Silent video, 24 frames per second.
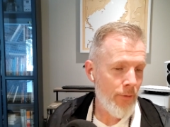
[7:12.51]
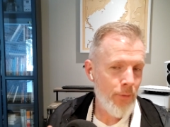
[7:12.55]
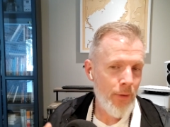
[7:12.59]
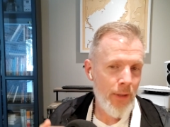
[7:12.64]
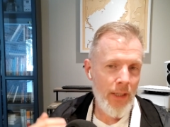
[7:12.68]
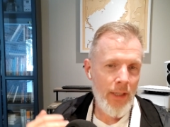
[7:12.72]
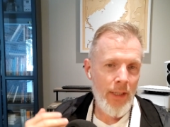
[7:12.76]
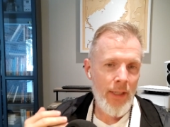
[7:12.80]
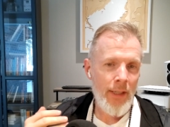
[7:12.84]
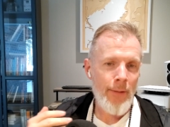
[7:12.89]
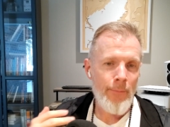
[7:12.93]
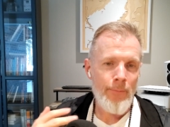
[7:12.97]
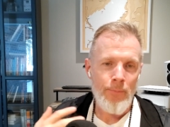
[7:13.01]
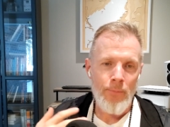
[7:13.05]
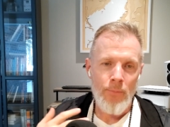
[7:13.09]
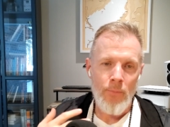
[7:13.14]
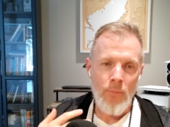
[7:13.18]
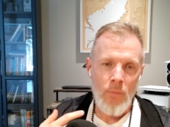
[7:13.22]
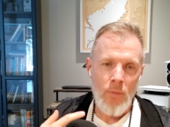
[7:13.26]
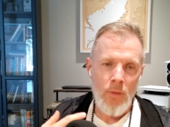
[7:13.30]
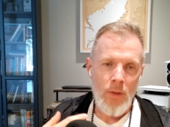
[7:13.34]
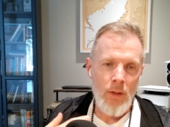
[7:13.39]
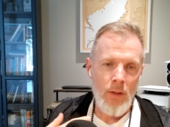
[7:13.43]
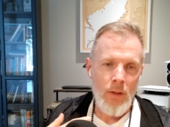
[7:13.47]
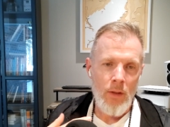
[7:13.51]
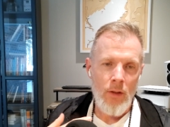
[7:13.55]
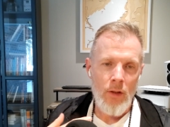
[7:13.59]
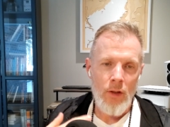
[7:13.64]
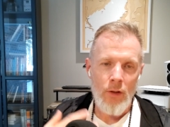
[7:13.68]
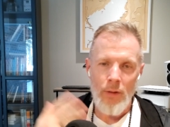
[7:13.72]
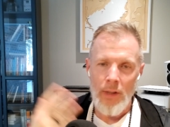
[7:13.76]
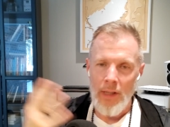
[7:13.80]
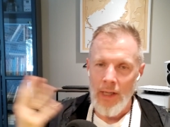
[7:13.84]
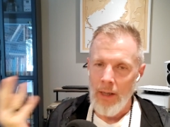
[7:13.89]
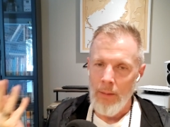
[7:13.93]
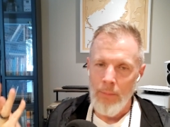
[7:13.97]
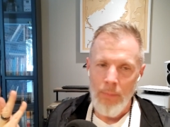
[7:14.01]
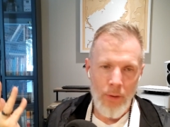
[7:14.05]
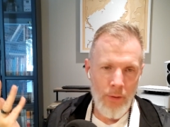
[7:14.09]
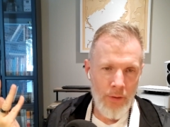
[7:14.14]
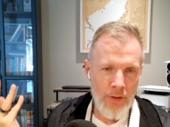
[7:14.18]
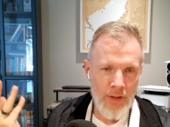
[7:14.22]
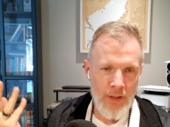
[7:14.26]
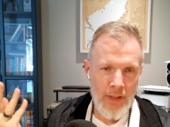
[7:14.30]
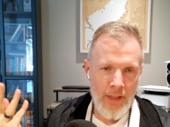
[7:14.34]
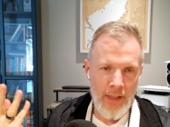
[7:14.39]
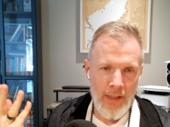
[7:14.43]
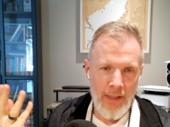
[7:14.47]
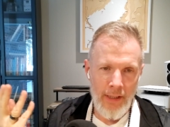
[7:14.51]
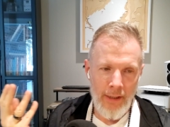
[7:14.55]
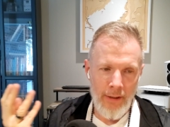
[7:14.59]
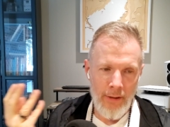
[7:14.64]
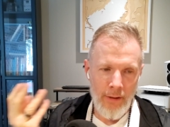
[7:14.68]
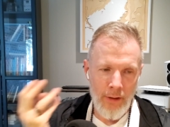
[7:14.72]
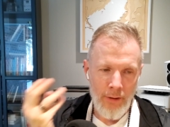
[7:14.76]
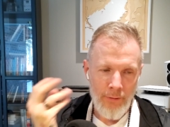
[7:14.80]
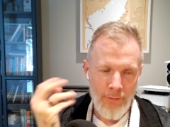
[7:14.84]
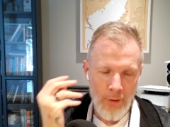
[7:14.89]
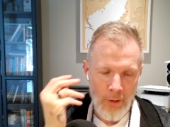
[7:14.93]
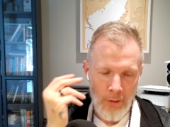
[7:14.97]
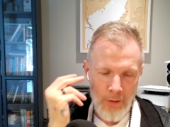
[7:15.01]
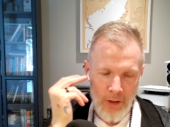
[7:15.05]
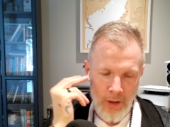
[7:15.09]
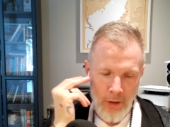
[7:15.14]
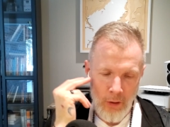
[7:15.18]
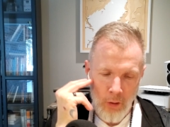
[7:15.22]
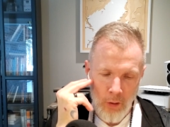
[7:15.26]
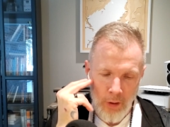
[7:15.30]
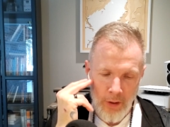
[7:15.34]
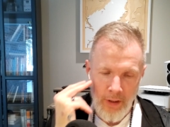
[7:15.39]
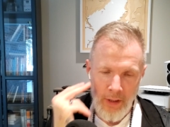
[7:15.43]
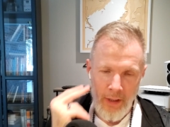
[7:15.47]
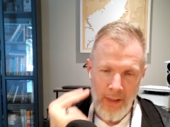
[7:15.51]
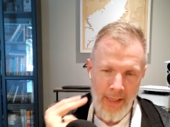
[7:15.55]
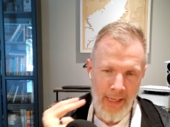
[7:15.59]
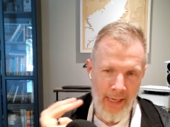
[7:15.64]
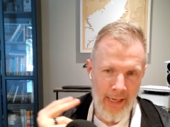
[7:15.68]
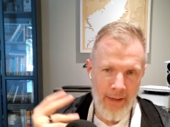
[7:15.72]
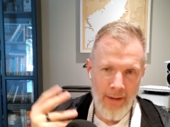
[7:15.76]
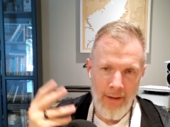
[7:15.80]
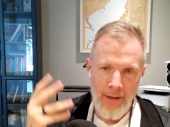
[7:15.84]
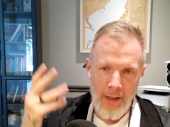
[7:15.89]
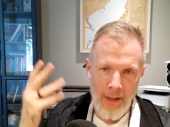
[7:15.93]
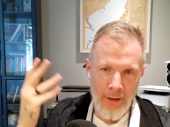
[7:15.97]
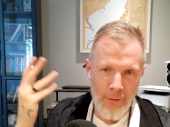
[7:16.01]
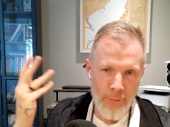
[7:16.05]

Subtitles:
You and I are both sitting here in the frozen north in Canada.